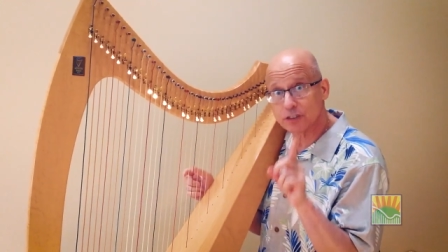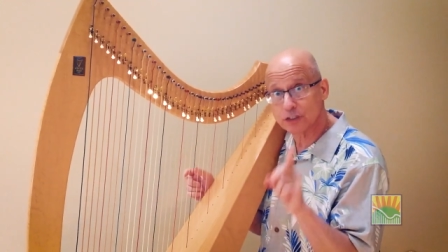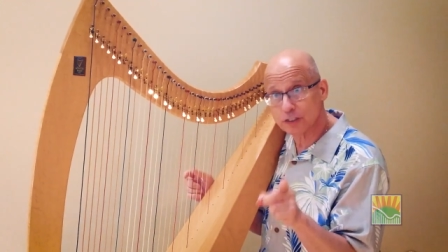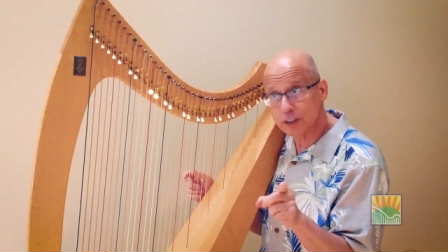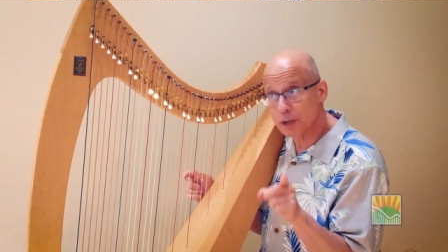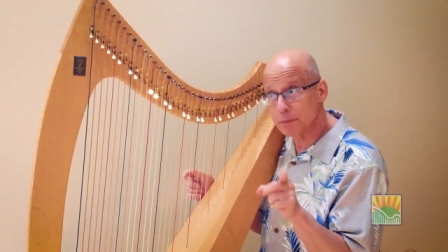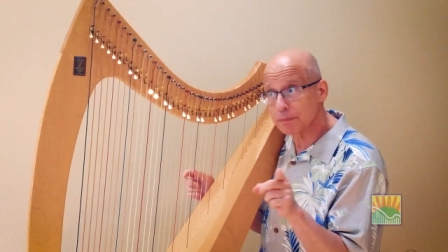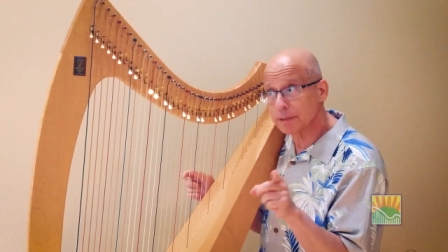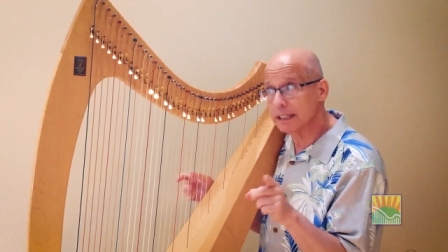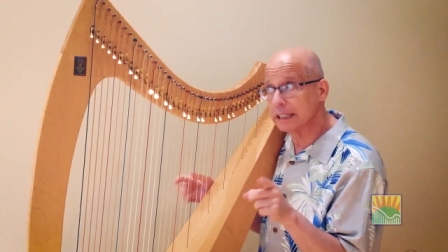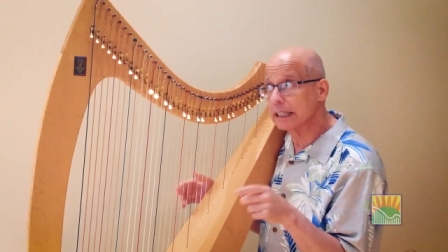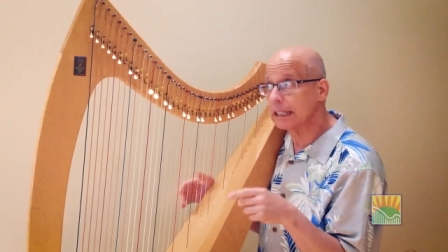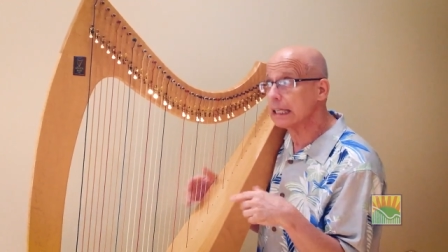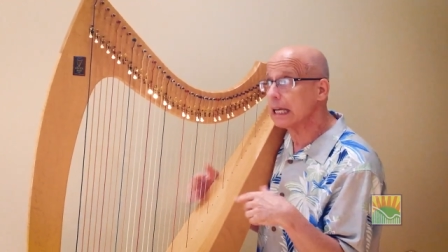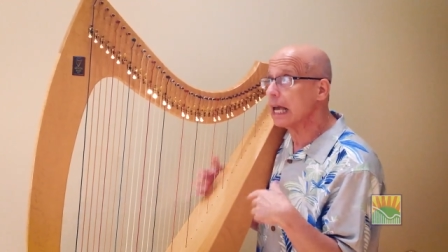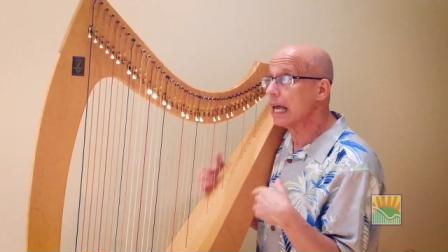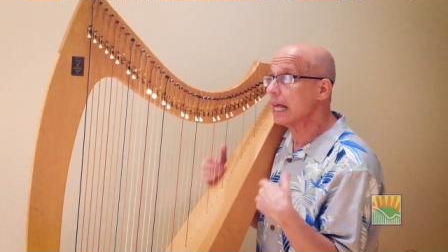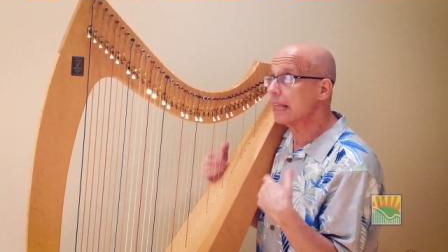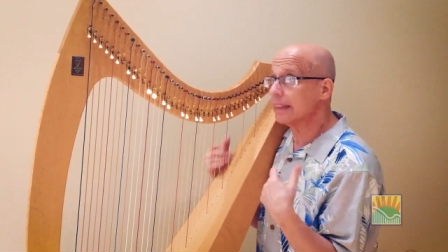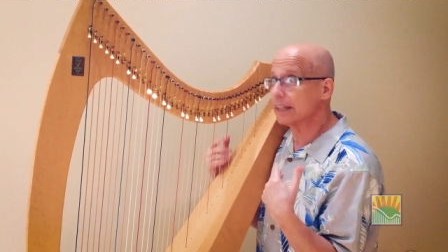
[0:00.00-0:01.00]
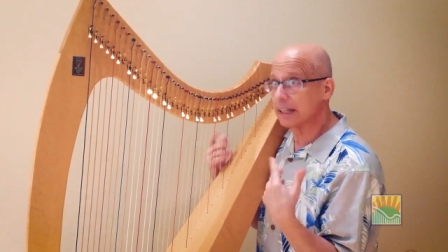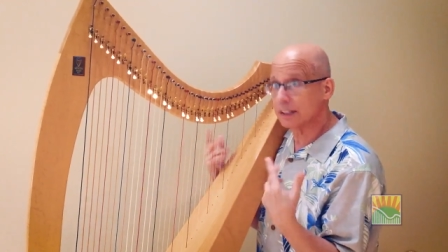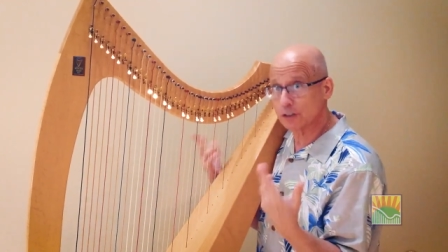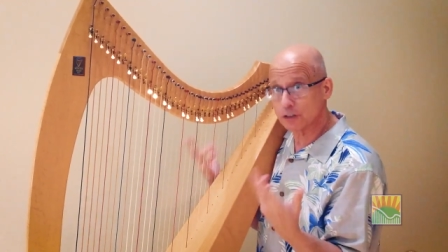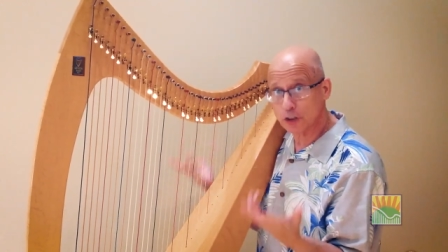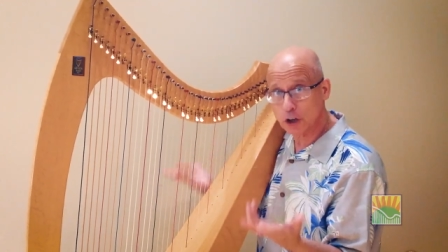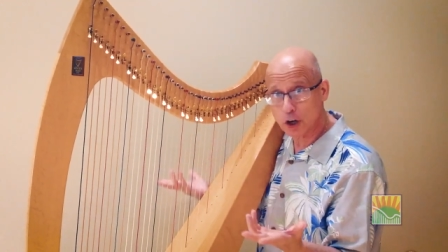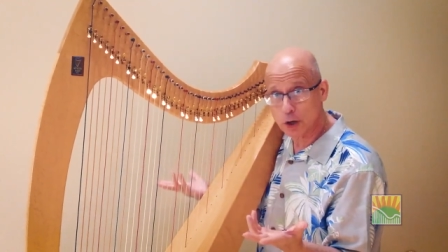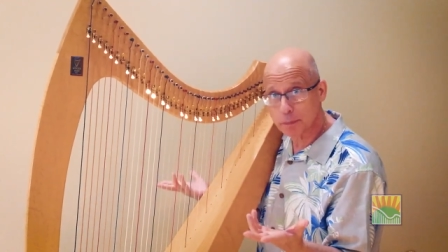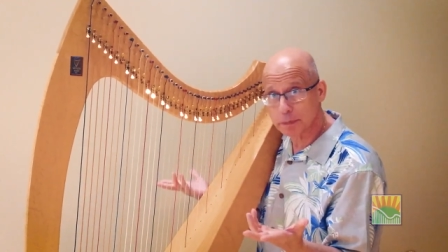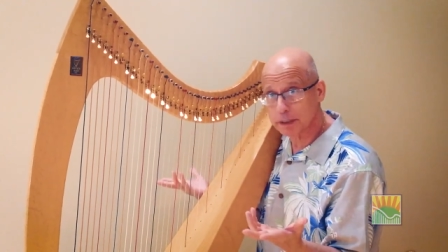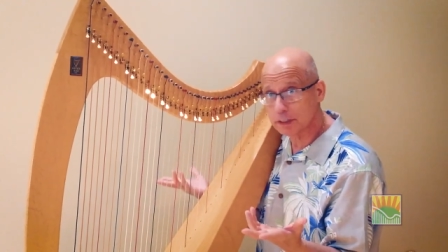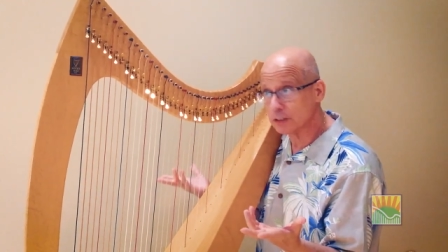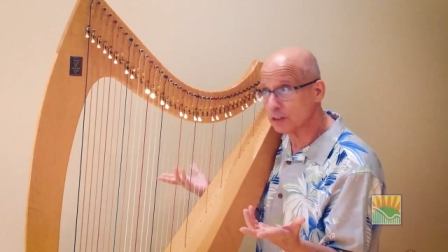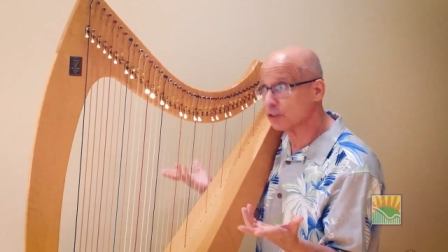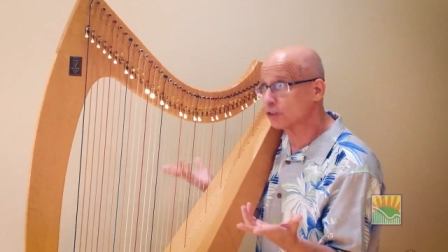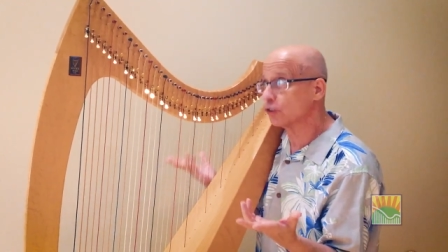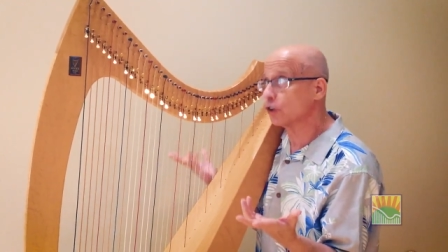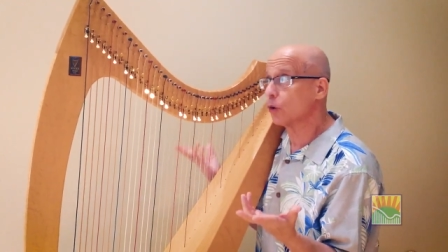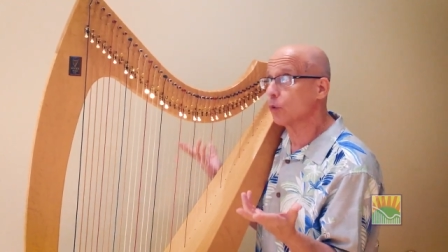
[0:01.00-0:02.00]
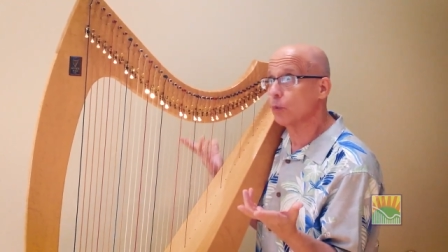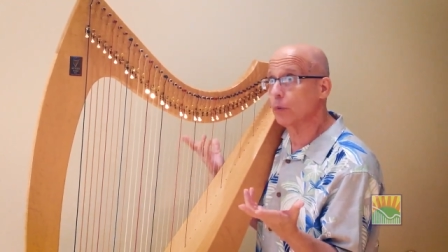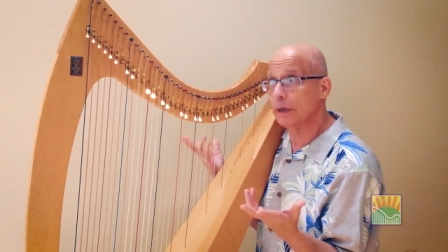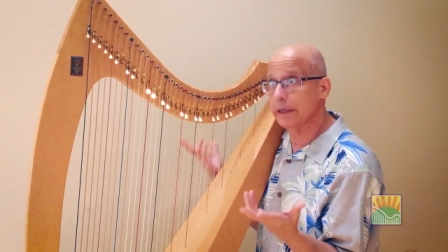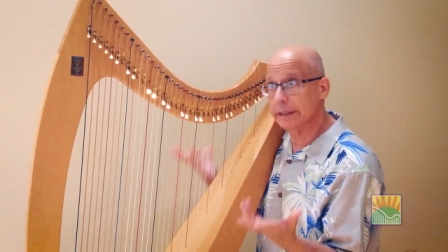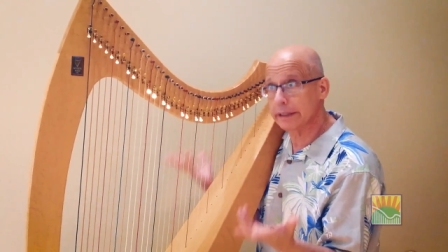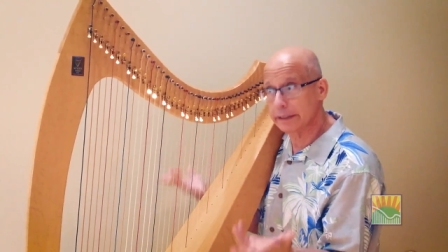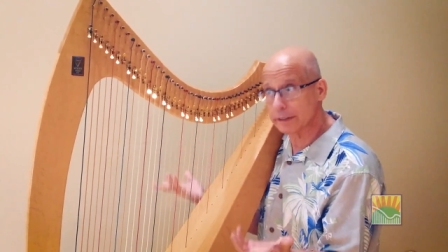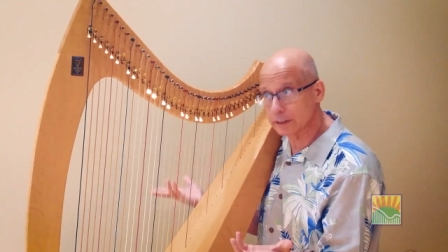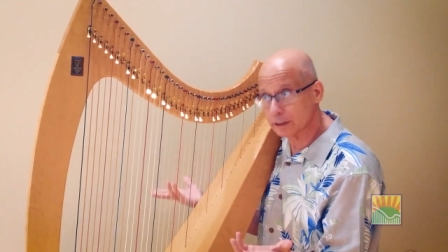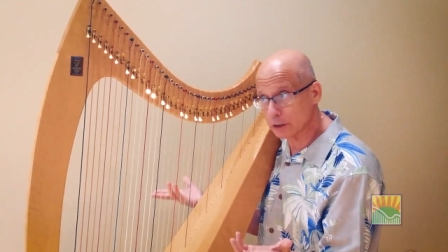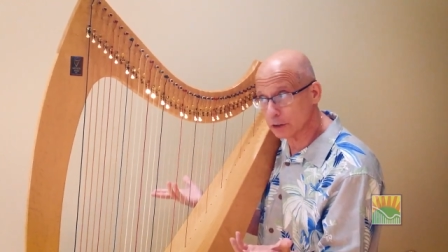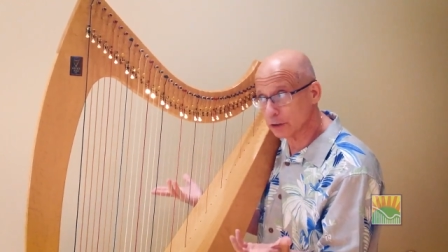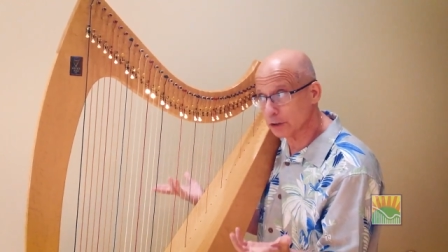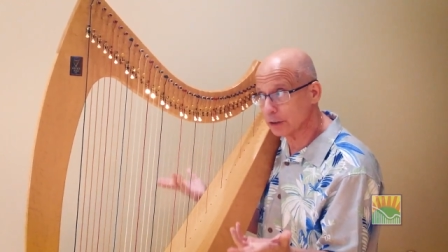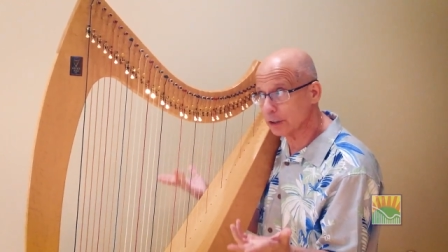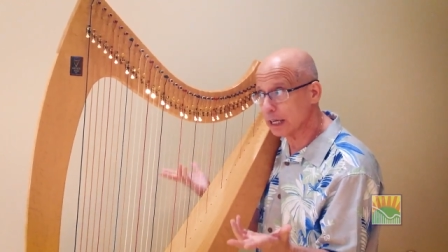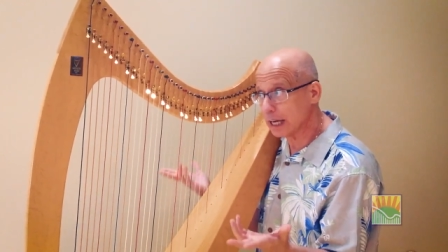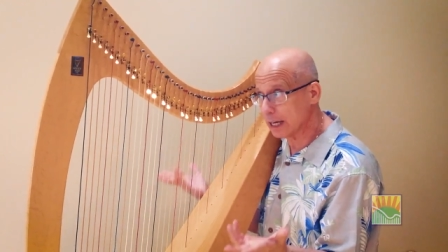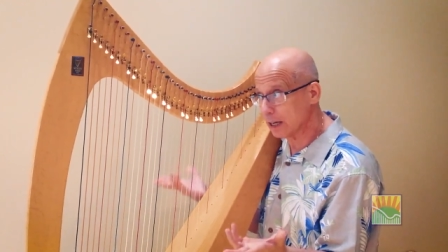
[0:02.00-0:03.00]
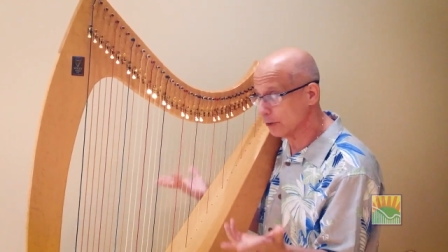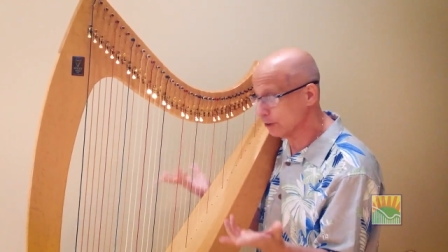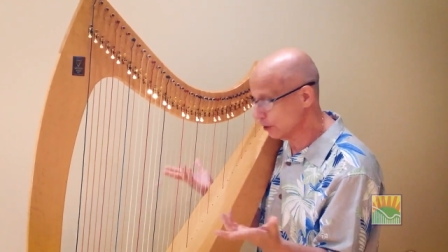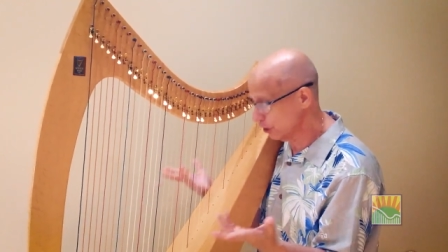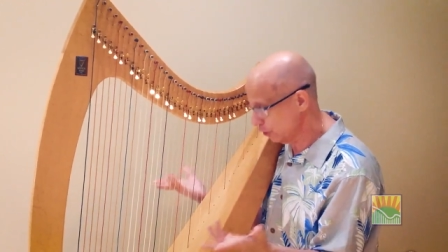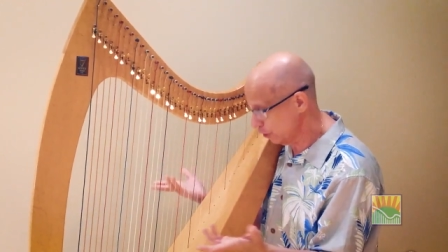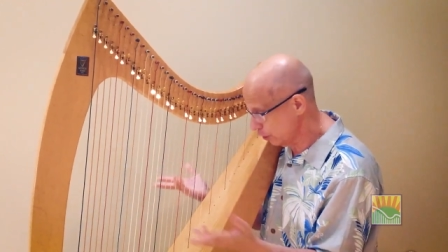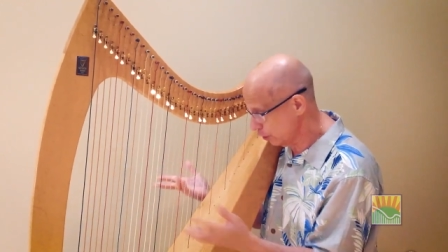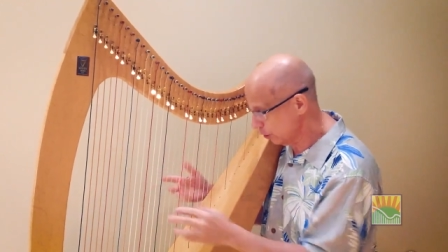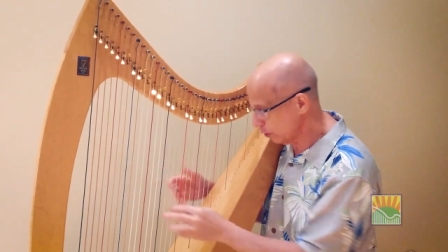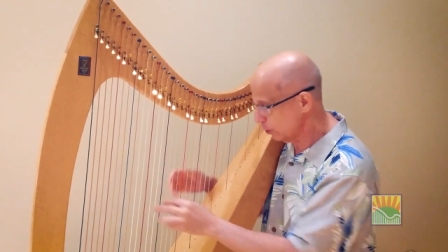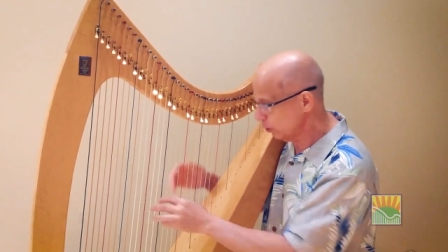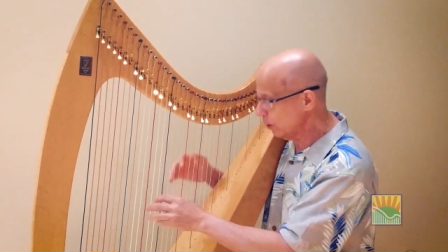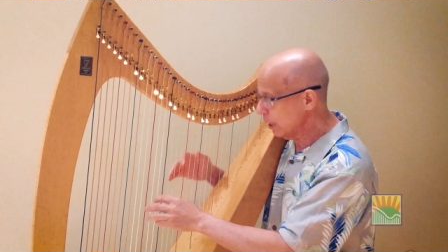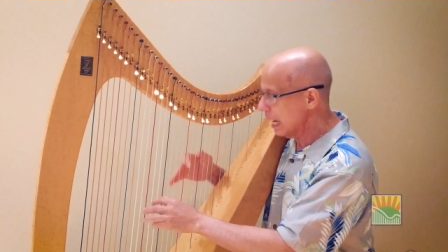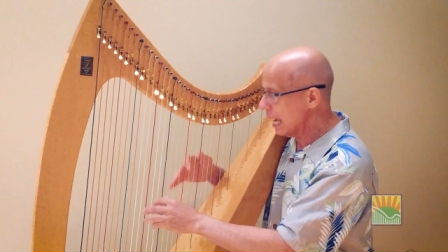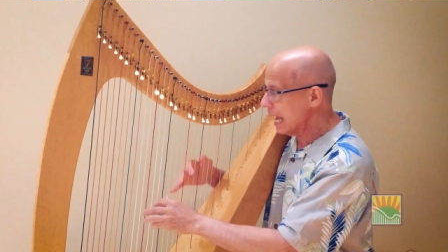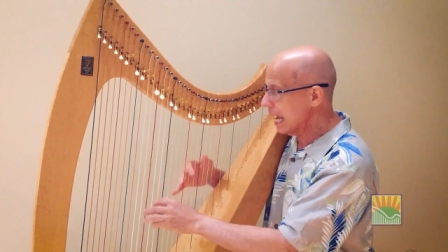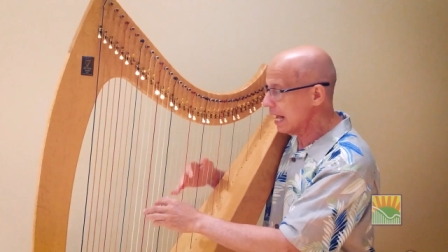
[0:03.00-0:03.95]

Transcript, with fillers: something that as harpists, we need to learn how to do.